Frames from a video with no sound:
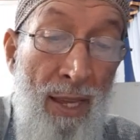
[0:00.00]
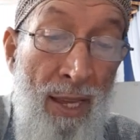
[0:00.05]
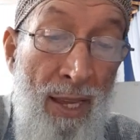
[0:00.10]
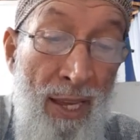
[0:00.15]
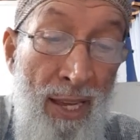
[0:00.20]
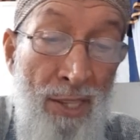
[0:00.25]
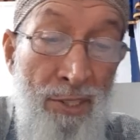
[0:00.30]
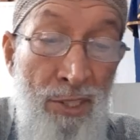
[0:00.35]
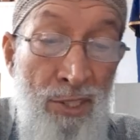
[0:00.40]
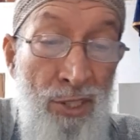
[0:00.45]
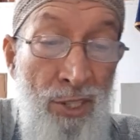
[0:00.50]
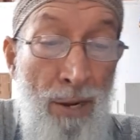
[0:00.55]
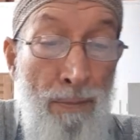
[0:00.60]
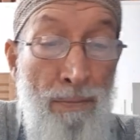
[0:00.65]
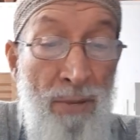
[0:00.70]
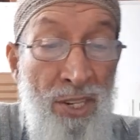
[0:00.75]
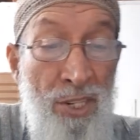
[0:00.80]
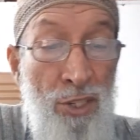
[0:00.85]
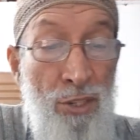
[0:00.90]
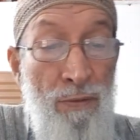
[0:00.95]
As
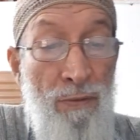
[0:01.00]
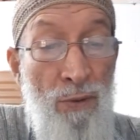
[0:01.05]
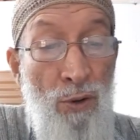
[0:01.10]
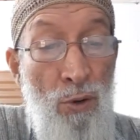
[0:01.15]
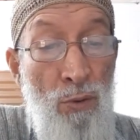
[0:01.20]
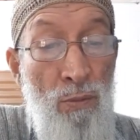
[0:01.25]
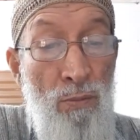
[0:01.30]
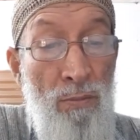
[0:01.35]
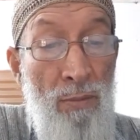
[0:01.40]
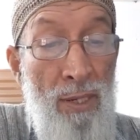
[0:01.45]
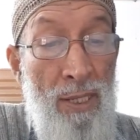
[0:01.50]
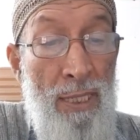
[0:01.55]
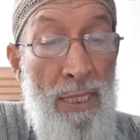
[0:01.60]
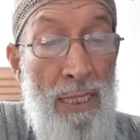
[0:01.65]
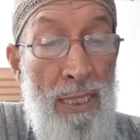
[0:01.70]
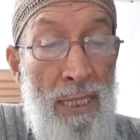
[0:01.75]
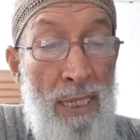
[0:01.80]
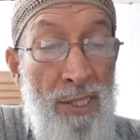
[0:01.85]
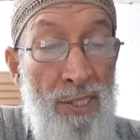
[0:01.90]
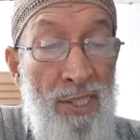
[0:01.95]
established from
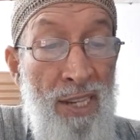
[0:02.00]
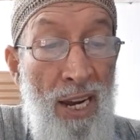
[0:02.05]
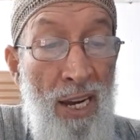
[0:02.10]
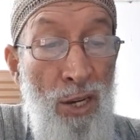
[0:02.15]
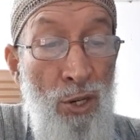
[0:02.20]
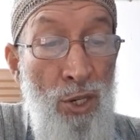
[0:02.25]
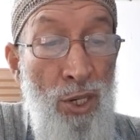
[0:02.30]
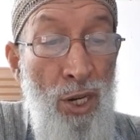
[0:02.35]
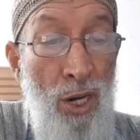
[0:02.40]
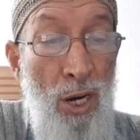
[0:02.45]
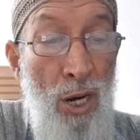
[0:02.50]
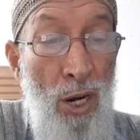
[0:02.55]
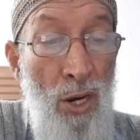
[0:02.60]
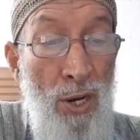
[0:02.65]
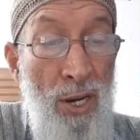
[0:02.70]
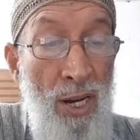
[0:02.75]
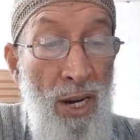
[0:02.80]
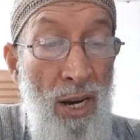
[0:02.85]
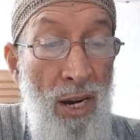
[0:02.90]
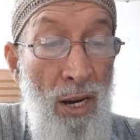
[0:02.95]
2
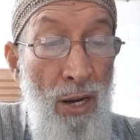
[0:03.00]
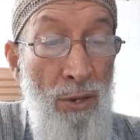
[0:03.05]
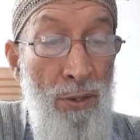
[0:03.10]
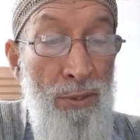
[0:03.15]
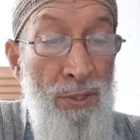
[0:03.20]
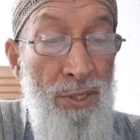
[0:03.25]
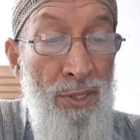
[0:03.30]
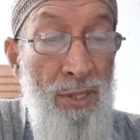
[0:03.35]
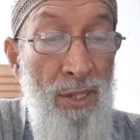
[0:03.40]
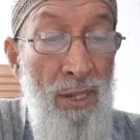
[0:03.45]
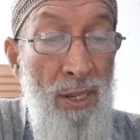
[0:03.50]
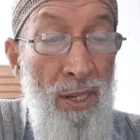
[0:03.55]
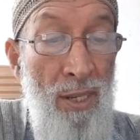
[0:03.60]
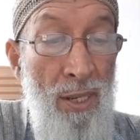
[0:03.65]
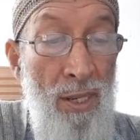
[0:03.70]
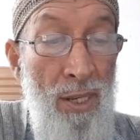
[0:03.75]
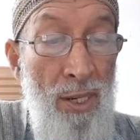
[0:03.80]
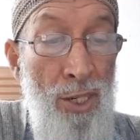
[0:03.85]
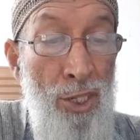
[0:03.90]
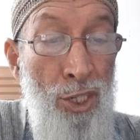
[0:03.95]
Chronicles,
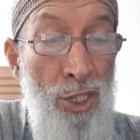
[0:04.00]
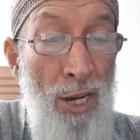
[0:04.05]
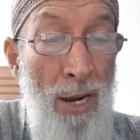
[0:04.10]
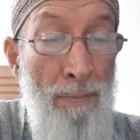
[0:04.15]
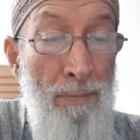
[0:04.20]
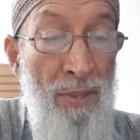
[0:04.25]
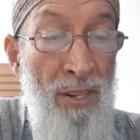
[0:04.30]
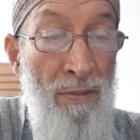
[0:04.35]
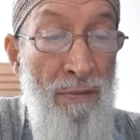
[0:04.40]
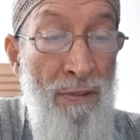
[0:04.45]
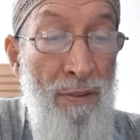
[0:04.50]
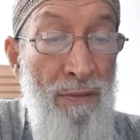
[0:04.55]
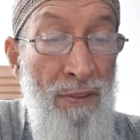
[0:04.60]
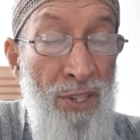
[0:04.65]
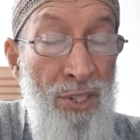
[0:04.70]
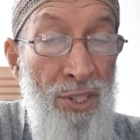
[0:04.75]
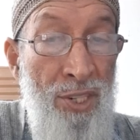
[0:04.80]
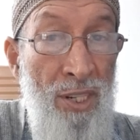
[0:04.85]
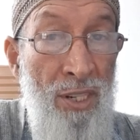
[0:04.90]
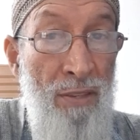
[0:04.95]
chapter
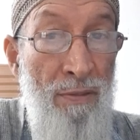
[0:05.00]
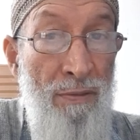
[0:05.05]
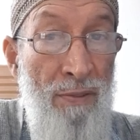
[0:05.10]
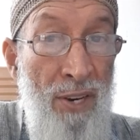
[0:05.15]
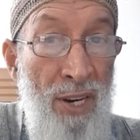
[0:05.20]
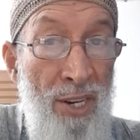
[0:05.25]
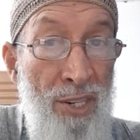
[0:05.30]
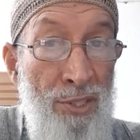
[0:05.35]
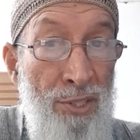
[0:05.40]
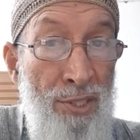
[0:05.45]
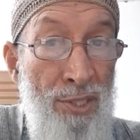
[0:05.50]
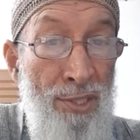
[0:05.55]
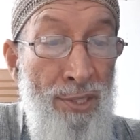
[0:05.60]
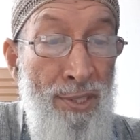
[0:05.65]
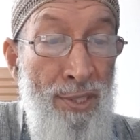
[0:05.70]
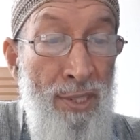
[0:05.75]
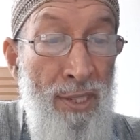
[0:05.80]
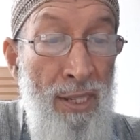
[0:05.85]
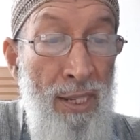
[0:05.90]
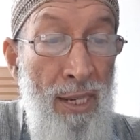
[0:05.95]
15,
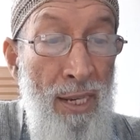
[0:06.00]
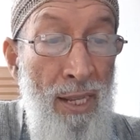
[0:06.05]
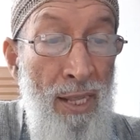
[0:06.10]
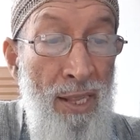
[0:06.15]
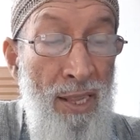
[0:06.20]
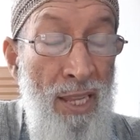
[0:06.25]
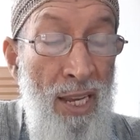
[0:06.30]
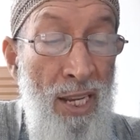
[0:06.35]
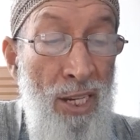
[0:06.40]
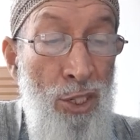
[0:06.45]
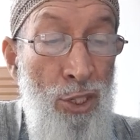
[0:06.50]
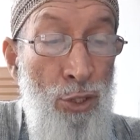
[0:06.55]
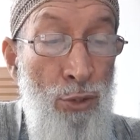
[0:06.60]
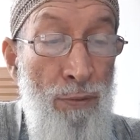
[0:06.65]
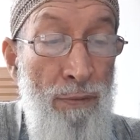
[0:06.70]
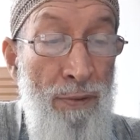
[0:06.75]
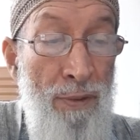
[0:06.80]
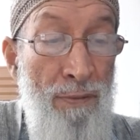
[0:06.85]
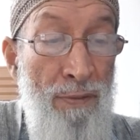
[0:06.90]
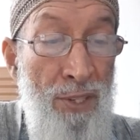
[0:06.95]
verses 10 to
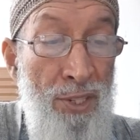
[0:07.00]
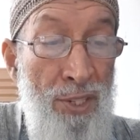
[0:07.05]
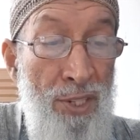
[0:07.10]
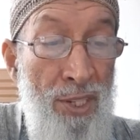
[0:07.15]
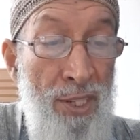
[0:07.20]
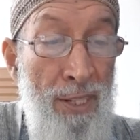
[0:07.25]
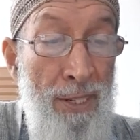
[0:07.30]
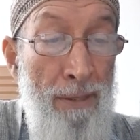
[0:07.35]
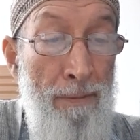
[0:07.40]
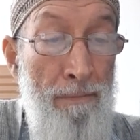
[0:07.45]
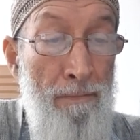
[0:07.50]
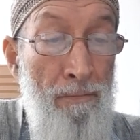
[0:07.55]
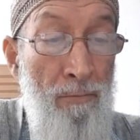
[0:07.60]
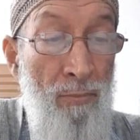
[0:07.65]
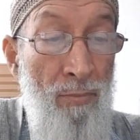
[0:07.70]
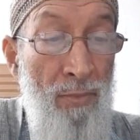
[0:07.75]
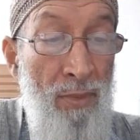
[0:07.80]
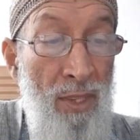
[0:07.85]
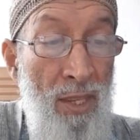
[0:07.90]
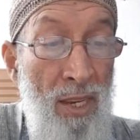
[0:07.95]
15,
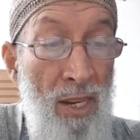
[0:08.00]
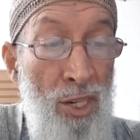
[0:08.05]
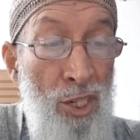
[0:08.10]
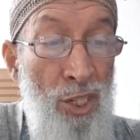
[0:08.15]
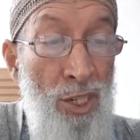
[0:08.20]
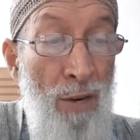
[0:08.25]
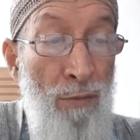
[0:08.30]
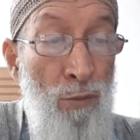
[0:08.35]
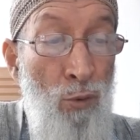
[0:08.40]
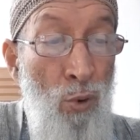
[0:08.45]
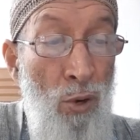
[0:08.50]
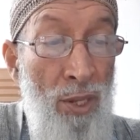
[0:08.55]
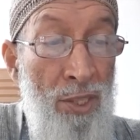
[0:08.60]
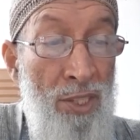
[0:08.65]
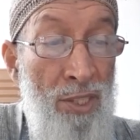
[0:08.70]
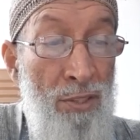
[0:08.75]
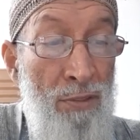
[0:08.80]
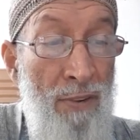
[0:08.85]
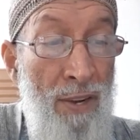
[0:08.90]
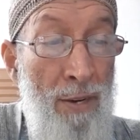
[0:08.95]
Shavuot
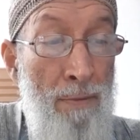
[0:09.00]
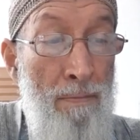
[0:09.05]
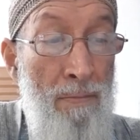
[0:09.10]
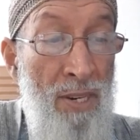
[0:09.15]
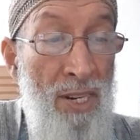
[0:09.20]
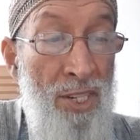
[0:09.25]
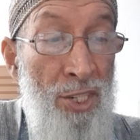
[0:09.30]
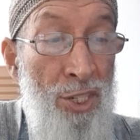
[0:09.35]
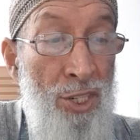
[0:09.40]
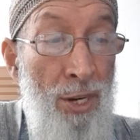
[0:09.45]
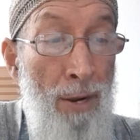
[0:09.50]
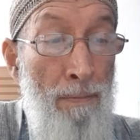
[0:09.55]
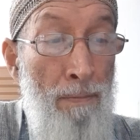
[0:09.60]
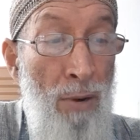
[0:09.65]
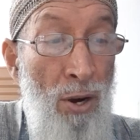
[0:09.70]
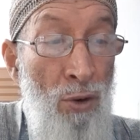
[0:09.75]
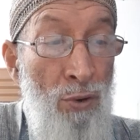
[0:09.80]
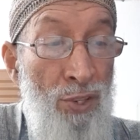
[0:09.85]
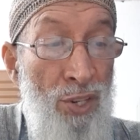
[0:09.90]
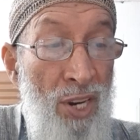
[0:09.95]
is very much
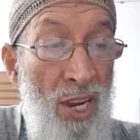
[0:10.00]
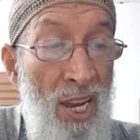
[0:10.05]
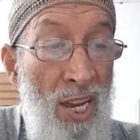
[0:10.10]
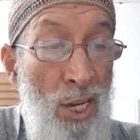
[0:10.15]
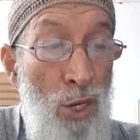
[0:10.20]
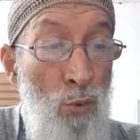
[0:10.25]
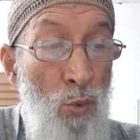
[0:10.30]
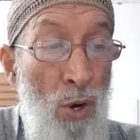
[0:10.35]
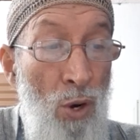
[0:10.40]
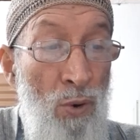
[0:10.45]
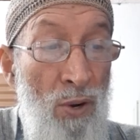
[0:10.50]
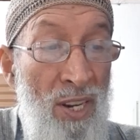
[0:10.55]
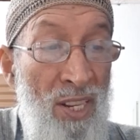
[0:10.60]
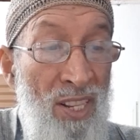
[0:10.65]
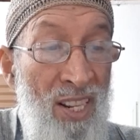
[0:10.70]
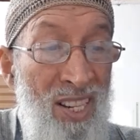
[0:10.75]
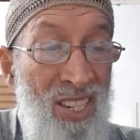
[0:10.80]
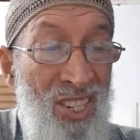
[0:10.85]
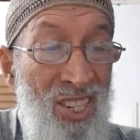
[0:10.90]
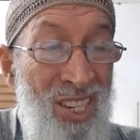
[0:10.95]
about annual
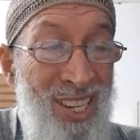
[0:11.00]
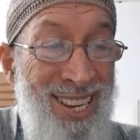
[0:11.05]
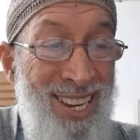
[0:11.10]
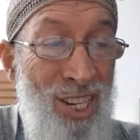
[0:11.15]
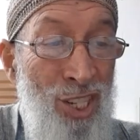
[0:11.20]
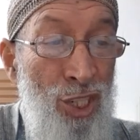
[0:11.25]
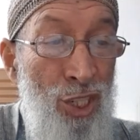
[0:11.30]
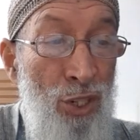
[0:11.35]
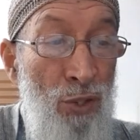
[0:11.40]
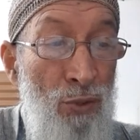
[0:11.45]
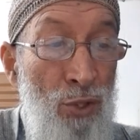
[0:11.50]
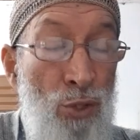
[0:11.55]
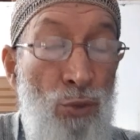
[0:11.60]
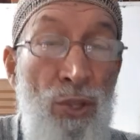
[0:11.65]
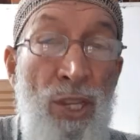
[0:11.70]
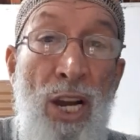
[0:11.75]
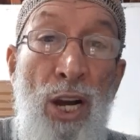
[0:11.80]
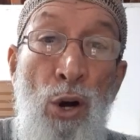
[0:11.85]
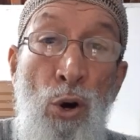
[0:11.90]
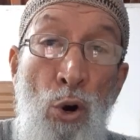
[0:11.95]
rededication to
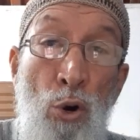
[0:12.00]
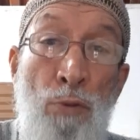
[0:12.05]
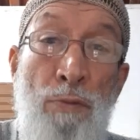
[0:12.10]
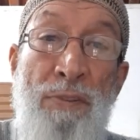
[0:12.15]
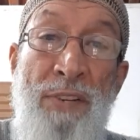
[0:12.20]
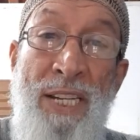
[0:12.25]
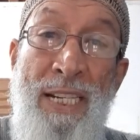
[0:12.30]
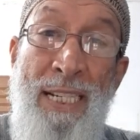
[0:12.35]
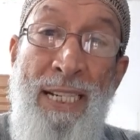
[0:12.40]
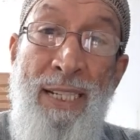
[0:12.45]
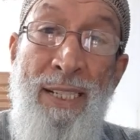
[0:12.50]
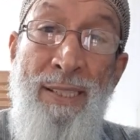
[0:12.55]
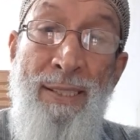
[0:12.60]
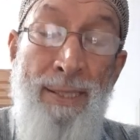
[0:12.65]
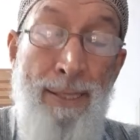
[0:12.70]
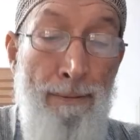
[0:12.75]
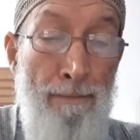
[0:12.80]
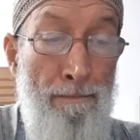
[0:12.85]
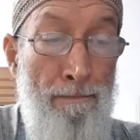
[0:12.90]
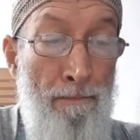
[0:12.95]
the covenant.
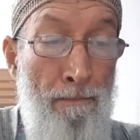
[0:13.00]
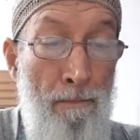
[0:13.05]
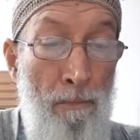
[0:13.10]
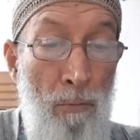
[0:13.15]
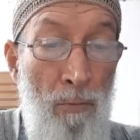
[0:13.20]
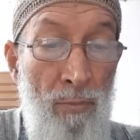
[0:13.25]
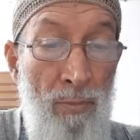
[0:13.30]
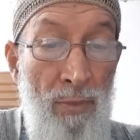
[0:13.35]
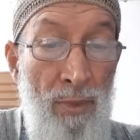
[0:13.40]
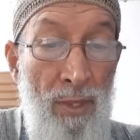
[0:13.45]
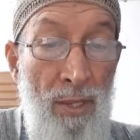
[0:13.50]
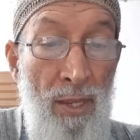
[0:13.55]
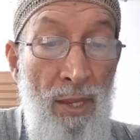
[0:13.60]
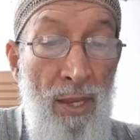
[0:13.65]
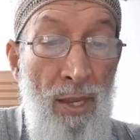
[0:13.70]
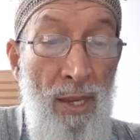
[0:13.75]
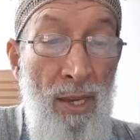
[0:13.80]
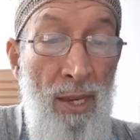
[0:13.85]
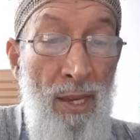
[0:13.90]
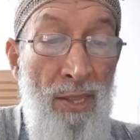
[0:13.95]

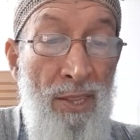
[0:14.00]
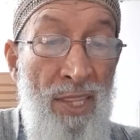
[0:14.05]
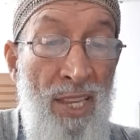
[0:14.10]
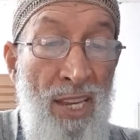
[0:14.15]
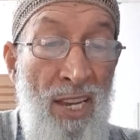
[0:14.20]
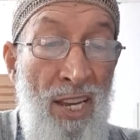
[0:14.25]
And they